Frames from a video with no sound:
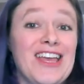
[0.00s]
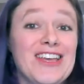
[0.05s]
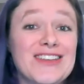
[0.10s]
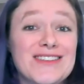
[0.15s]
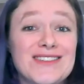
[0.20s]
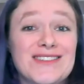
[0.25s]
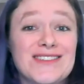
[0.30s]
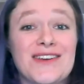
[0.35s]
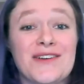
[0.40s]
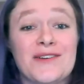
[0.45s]

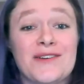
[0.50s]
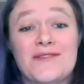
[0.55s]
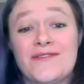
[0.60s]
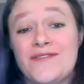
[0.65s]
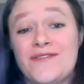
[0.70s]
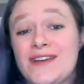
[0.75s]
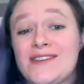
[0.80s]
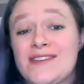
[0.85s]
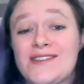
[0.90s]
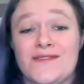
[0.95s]
So
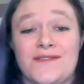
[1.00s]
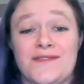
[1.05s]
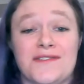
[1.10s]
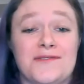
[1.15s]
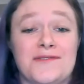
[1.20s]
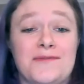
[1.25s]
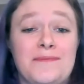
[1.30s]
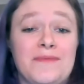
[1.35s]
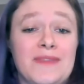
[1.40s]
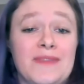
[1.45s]
first of
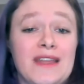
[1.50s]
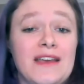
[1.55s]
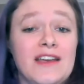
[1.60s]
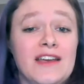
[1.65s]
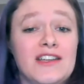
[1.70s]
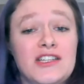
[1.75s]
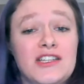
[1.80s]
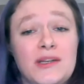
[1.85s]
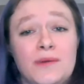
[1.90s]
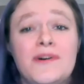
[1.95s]
all,
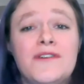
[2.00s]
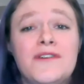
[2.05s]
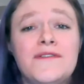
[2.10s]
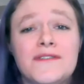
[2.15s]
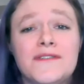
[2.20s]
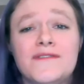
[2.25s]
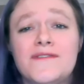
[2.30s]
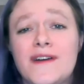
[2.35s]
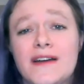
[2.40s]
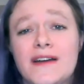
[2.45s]
do you
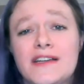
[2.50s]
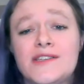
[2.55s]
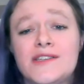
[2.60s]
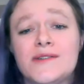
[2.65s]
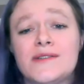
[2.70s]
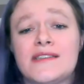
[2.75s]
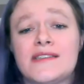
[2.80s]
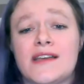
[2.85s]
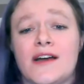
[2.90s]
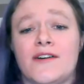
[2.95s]
often find
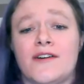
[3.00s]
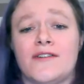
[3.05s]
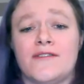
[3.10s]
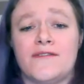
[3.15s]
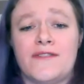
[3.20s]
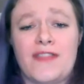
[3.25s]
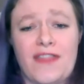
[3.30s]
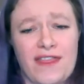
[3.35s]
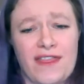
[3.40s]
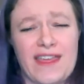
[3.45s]
yourself
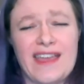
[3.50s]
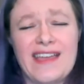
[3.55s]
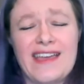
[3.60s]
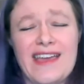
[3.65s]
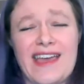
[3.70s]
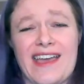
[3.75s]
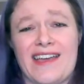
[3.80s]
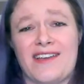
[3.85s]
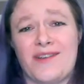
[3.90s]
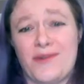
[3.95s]

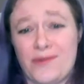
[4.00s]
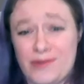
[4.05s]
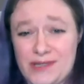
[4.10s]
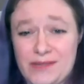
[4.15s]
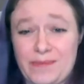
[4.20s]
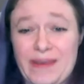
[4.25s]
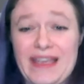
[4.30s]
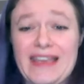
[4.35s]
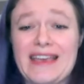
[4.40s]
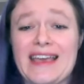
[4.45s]
thinking or
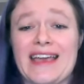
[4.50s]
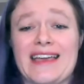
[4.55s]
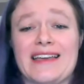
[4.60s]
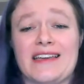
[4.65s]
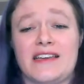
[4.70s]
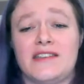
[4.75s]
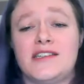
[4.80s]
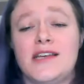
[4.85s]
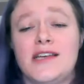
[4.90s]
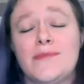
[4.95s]
speaking
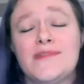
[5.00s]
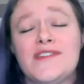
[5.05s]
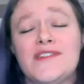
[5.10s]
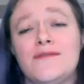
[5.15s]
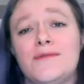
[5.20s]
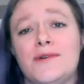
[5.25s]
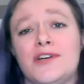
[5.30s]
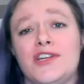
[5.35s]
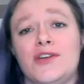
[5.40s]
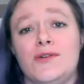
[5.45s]
in terms of
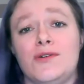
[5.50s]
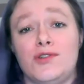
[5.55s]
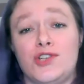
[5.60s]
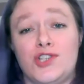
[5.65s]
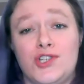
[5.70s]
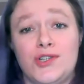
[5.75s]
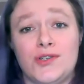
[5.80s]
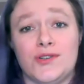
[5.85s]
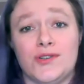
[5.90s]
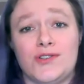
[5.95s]
what you
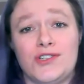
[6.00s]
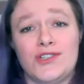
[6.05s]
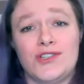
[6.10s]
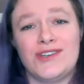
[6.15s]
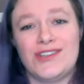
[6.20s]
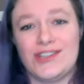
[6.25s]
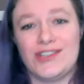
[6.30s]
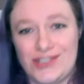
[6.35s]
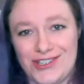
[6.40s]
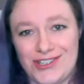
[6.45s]
should
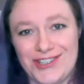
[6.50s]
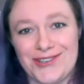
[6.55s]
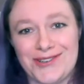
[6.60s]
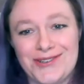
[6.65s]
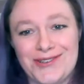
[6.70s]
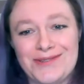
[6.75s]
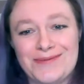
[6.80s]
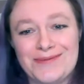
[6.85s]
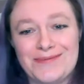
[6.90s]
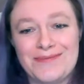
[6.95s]

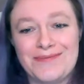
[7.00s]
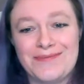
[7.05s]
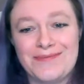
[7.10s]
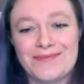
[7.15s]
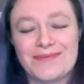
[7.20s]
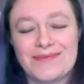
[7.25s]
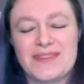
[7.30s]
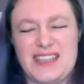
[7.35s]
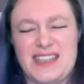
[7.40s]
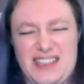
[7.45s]
do?
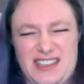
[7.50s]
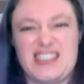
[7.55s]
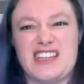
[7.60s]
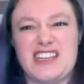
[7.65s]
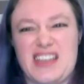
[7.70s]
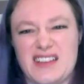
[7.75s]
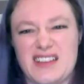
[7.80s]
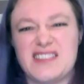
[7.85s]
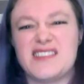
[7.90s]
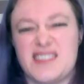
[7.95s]
And
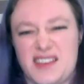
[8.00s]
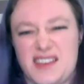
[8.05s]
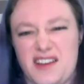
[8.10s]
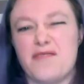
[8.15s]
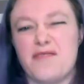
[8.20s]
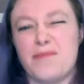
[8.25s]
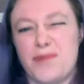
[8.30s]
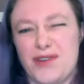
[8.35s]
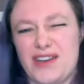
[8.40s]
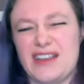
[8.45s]
yes,
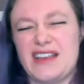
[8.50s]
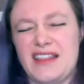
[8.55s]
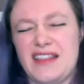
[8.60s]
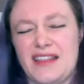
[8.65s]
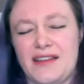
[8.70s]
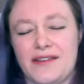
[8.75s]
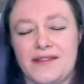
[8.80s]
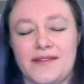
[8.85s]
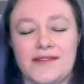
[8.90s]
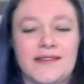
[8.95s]
I've put it in
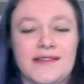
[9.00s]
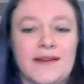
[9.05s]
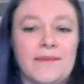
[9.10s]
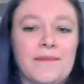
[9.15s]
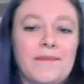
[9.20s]
those.